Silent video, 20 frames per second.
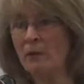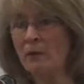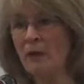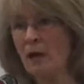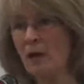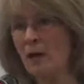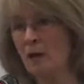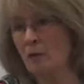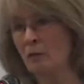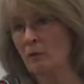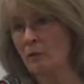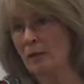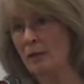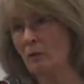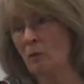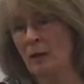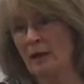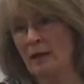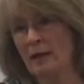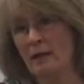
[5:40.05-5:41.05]
The only
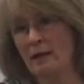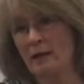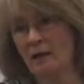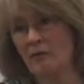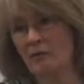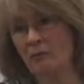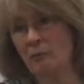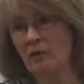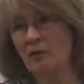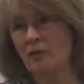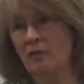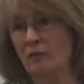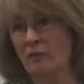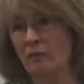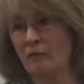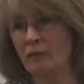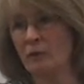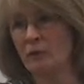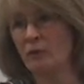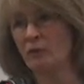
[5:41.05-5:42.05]
way government is
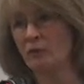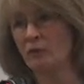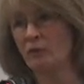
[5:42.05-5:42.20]
influenced